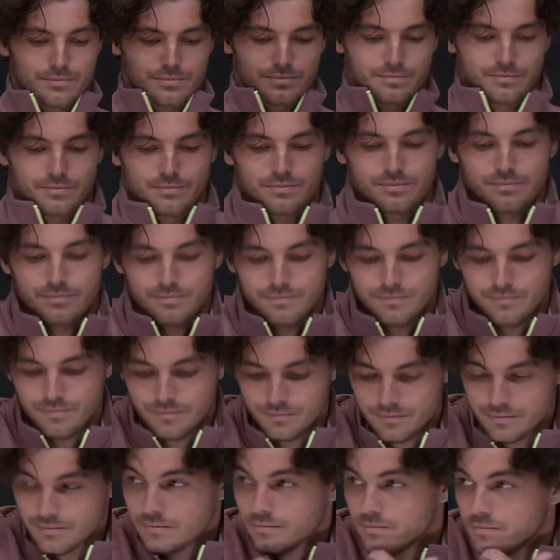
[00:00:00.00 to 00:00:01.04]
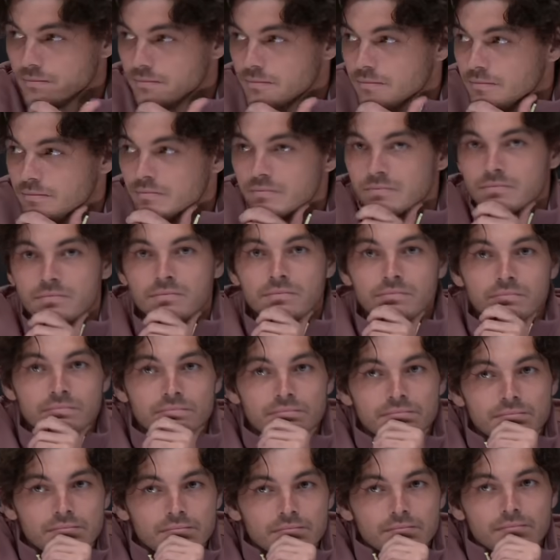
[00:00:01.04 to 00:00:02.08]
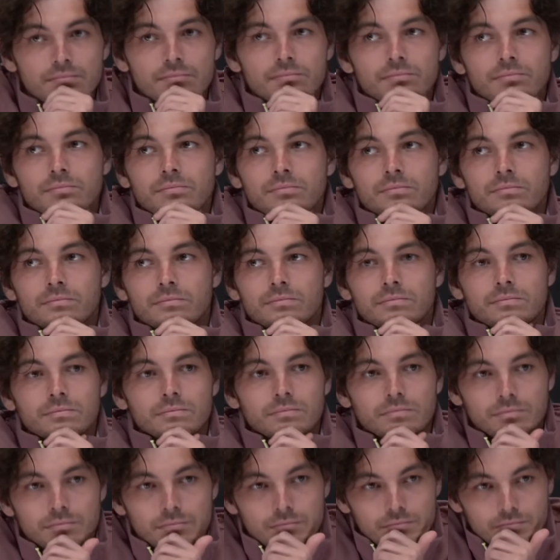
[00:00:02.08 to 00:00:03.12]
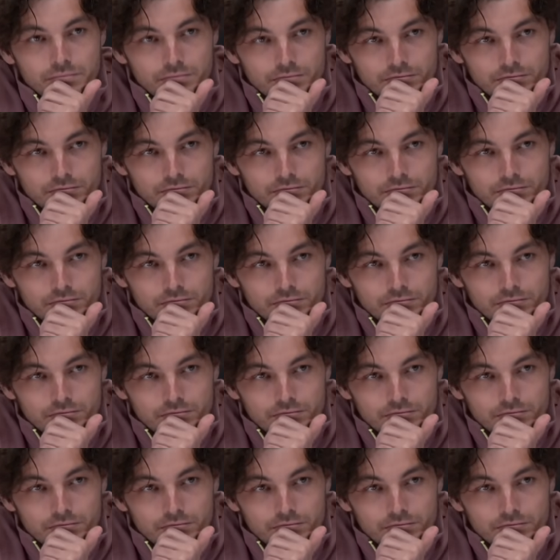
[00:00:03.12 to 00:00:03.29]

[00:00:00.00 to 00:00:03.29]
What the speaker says: Welcome to the press conference of Taylor Fritz. First of all,